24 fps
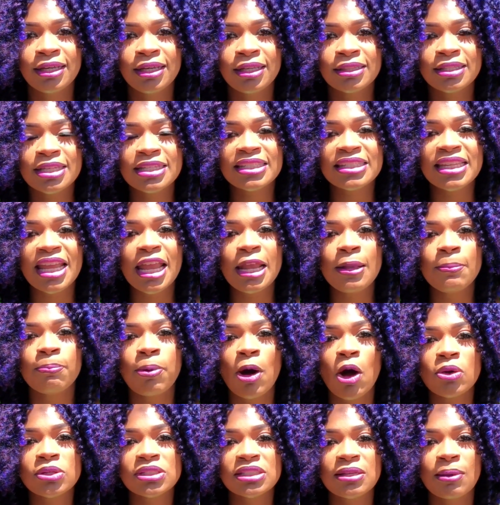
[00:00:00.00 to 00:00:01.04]
The same
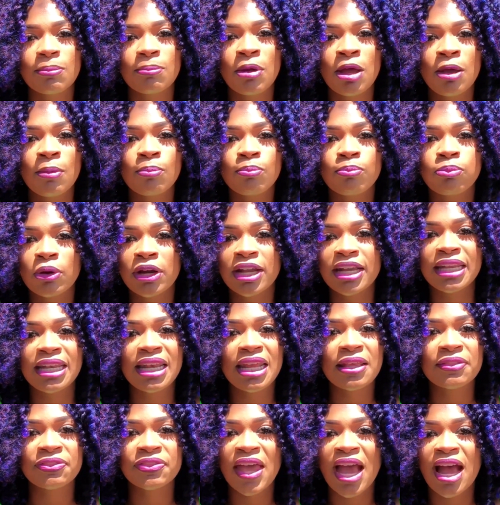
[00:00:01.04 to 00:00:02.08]
boss I'm bringing
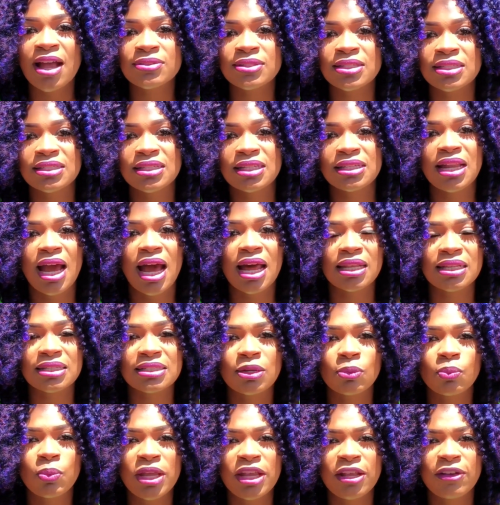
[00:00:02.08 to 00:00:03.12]
in thousands of dollars
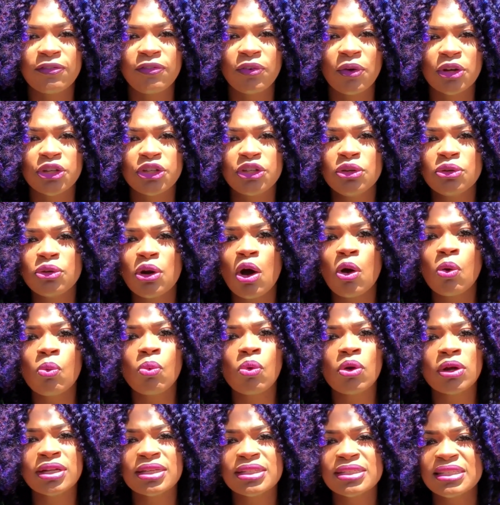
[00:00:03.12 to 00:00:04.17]
a week for. You don't
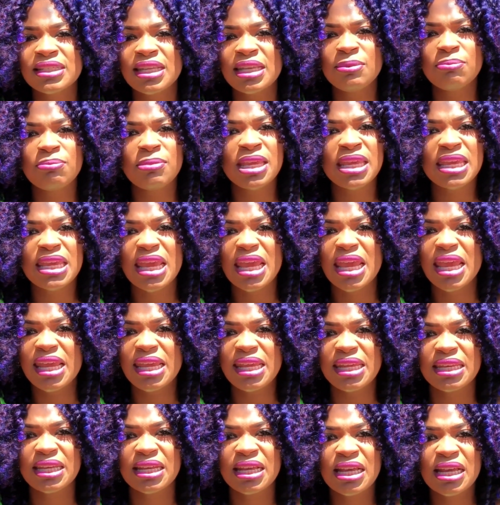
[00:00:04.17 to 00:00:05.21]
want to see me
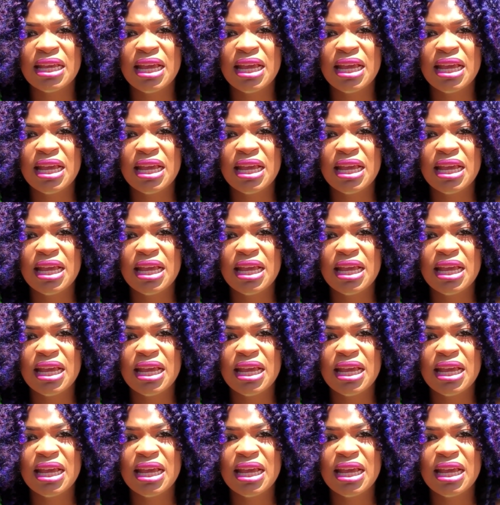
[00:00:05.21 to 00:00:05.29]
eat.